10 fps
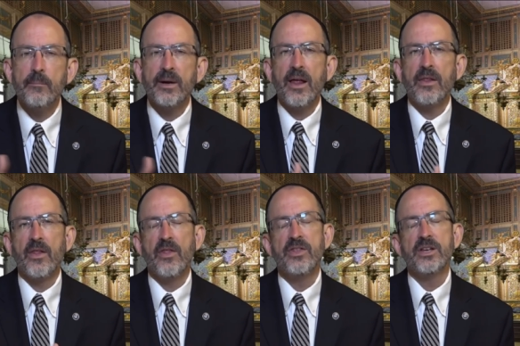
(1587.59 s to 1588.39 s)
But
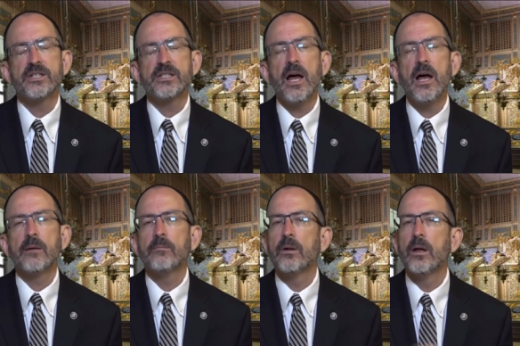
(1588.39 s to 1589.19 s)
at this
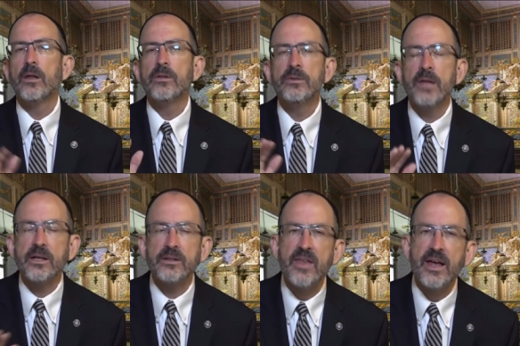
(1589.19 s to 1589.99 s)
time,
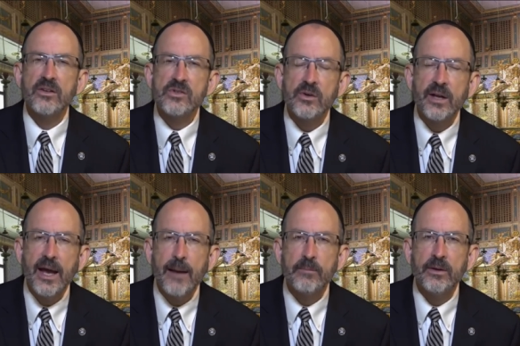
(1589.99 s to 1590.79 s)
none of that is going to
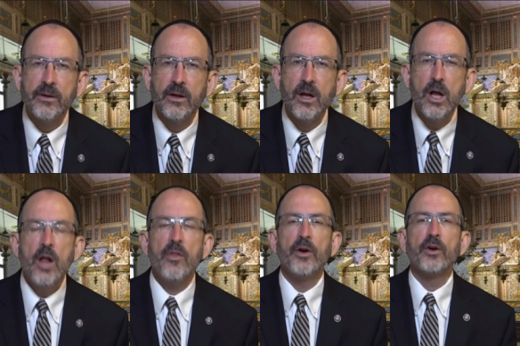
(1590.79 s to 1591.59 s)
happen
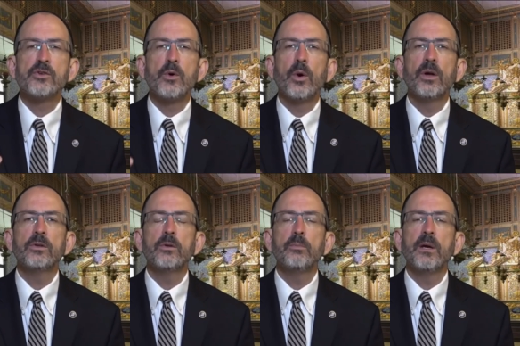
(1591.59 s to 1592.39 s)
there is
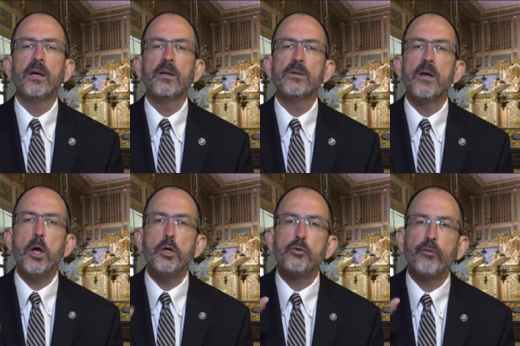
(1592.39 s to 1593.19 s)
going to be
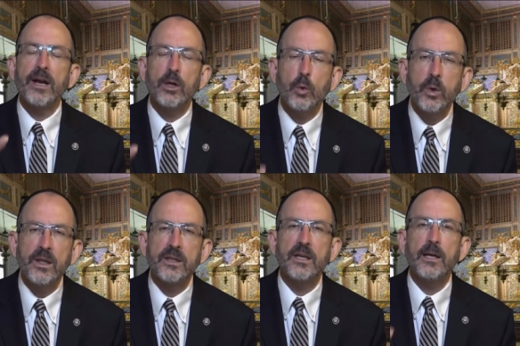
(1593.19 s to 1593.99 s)

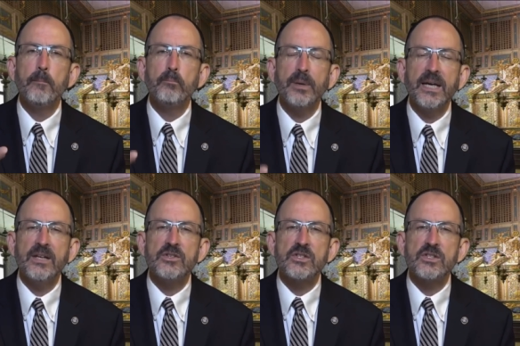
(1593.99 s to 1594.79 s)
tranquility,
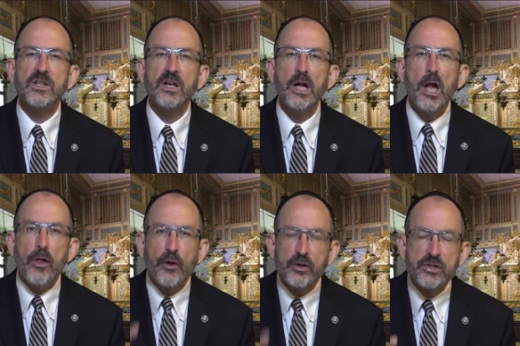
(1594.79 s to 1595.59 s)
peace.
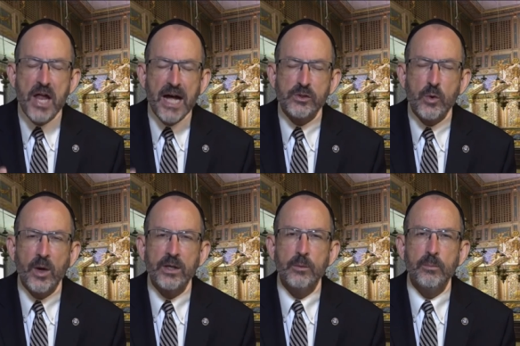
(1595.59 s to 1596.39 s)
There's not
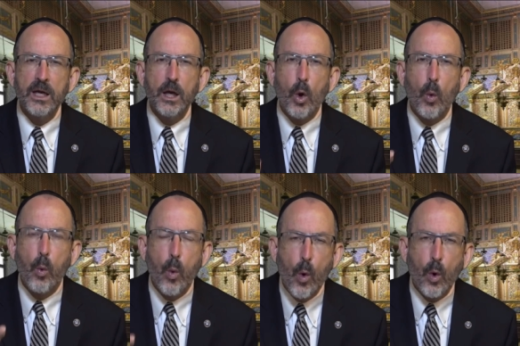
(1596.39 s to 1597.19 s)
going to be
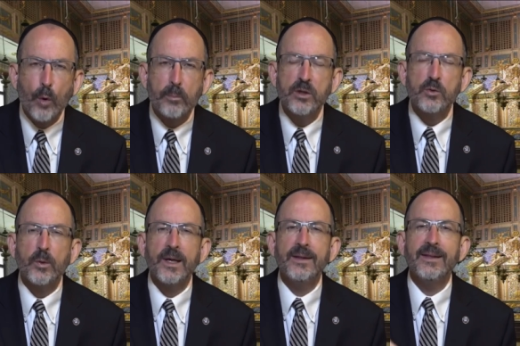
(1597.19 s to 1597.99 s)
war
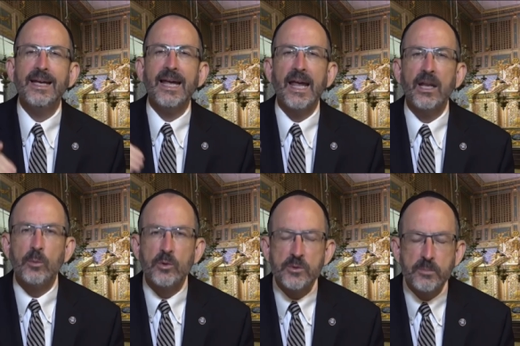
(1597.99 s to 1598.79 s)
between the
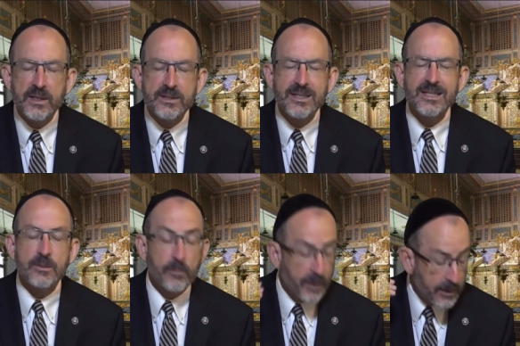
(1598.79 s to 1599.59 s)
animal
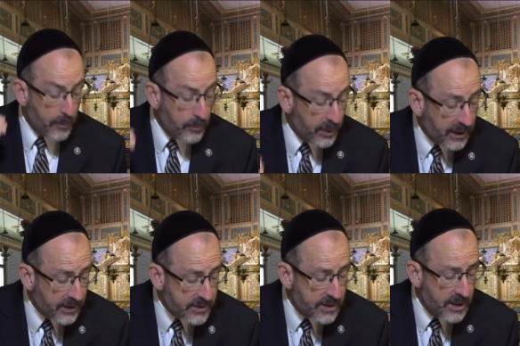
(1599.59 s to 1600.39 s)
species, but
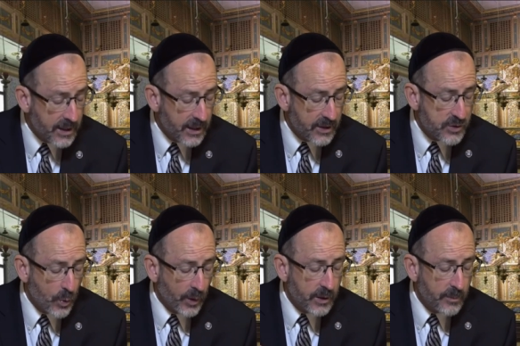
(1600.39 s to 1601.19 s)
peace is
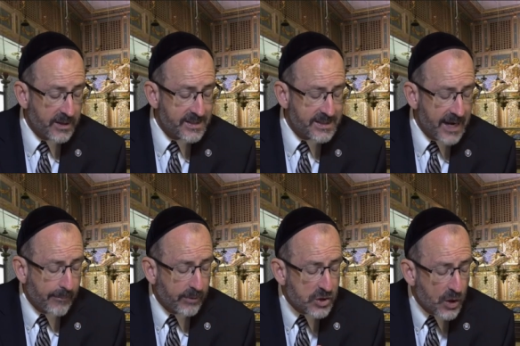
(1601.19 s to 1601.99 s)
going to be
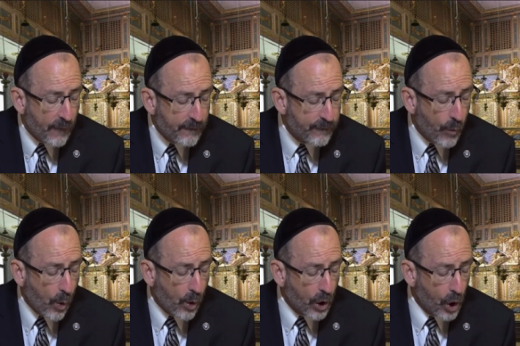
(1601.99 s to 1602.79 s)
established
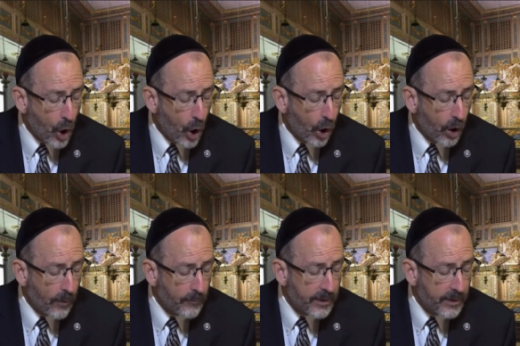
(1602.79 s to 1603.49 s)
for all.